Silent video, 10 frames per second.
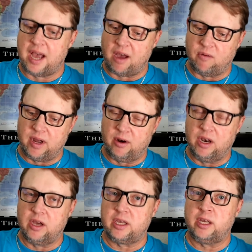I want to
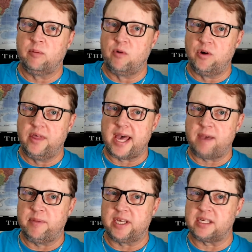look into more of
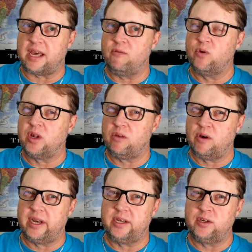that because I really
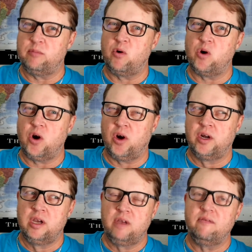want to do more
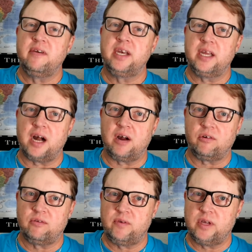
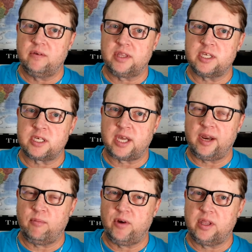videography with this
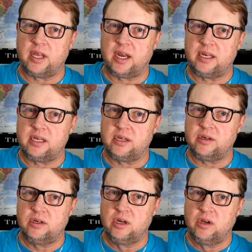camera than I
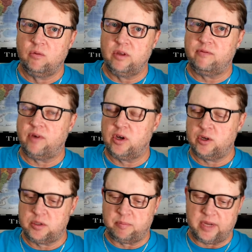do with
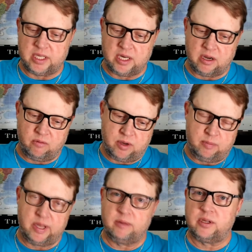photos, but you know, I want to
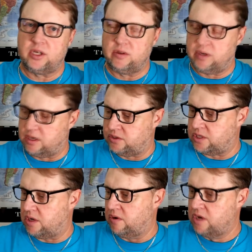be able to do it all.
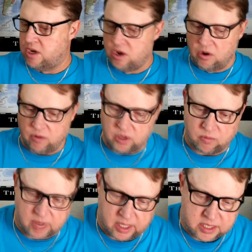So you
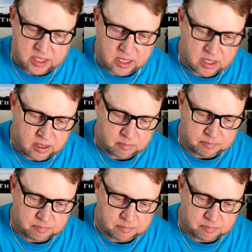want to